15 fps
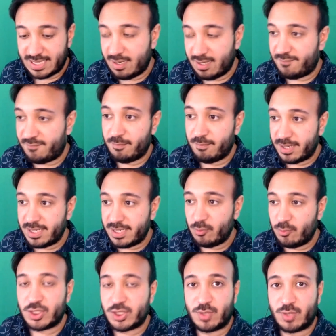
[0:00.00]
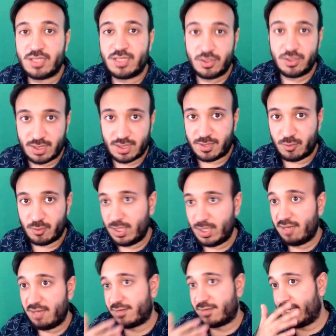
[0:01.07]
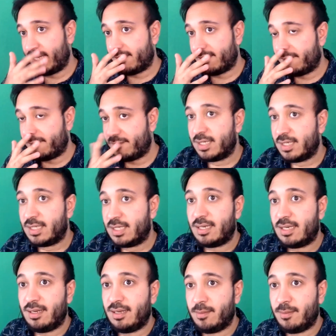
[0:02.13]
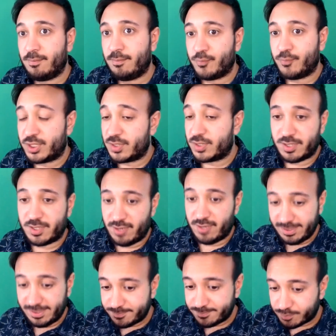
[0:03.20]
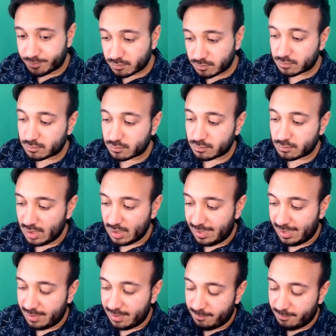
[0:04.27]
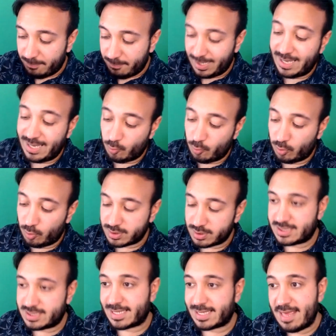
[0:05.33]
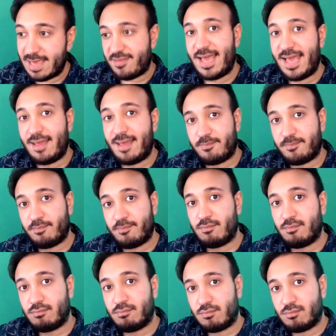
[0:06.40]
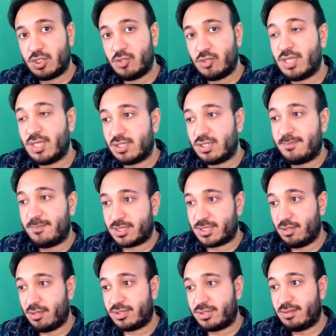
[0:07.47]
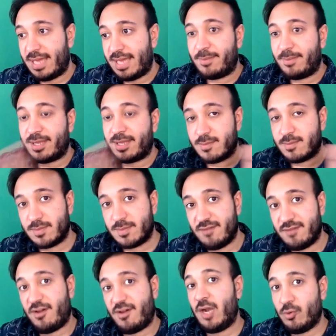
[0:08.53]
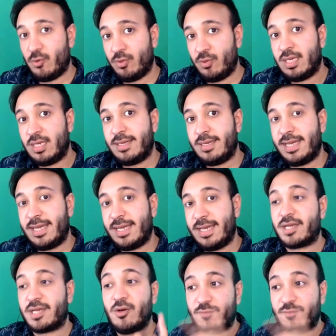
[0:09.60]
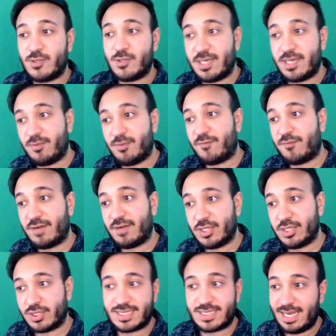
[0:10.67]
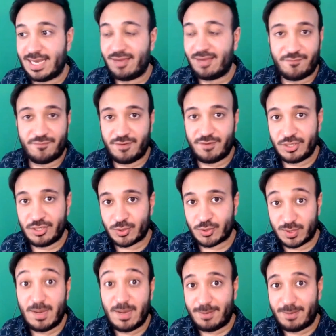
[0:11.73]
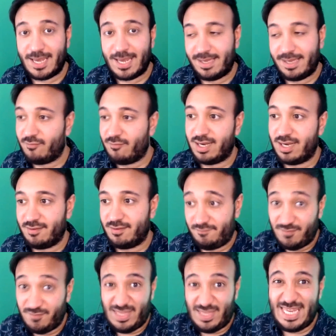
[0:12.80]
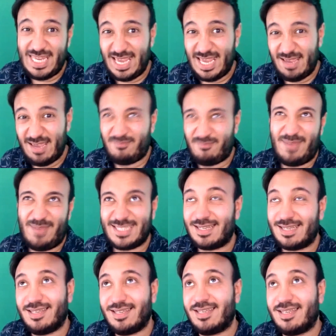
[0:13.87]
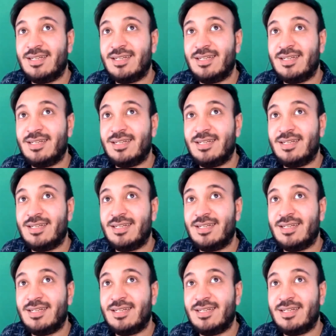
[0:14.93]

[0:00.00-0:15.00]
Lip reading: it up for money. We just wanted to do something we love, kind of, which has been great. My plan was to get that, do those episodes, that becomes a bit viral, and then I go off to Edinburgh Fringe and sell out the Fringe. Was my plan, right, of the year basically.